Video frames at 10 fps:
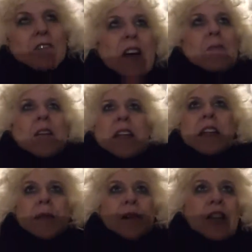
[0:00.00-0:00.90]

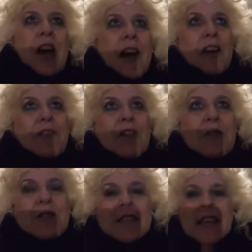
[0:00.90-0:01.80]
vibrating at a much higher
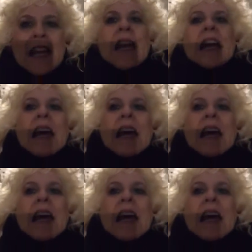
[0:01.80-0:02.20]
frequency,